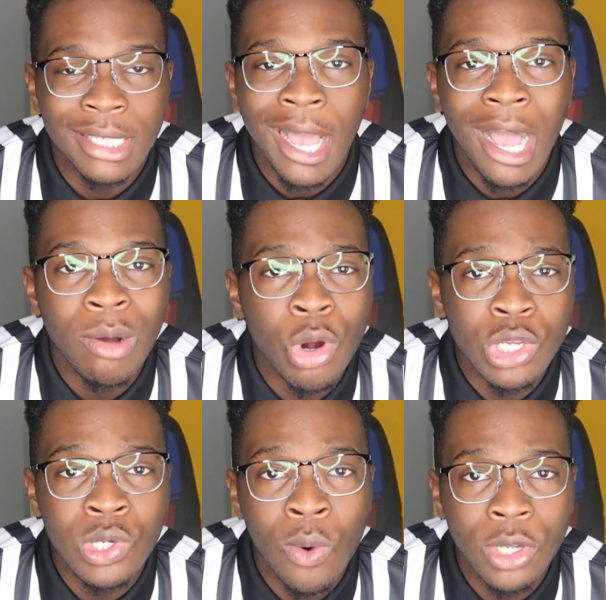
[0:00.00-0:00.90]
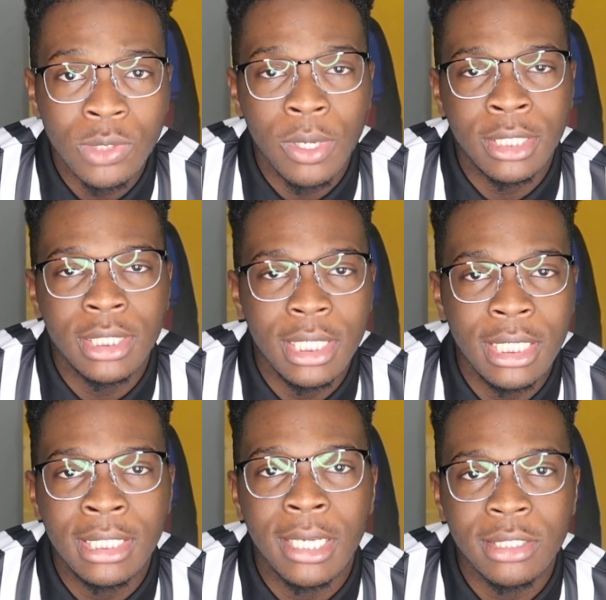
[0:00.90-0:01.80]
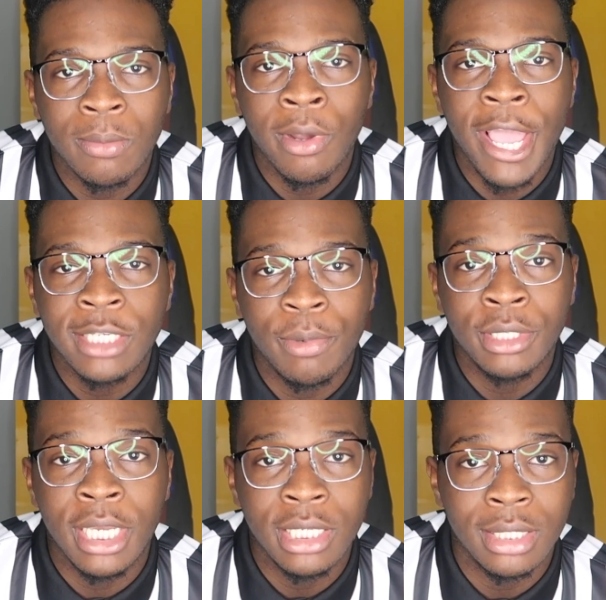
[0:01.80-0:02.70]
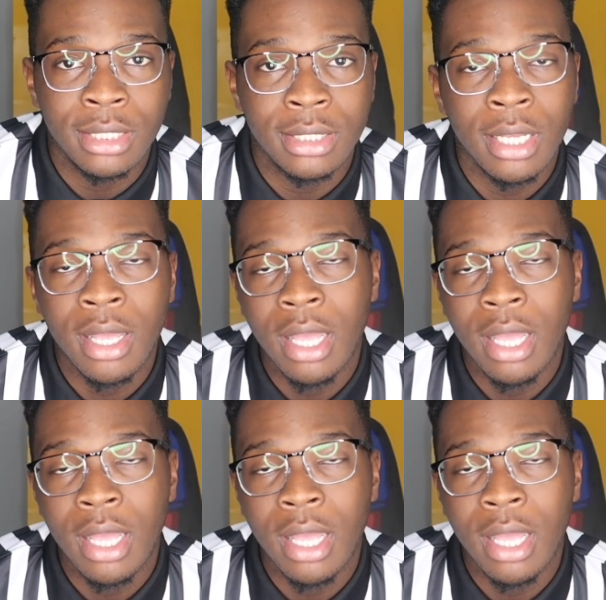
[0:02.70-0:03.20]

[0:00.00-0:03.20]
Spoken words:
how are you going to exceed customer expectations?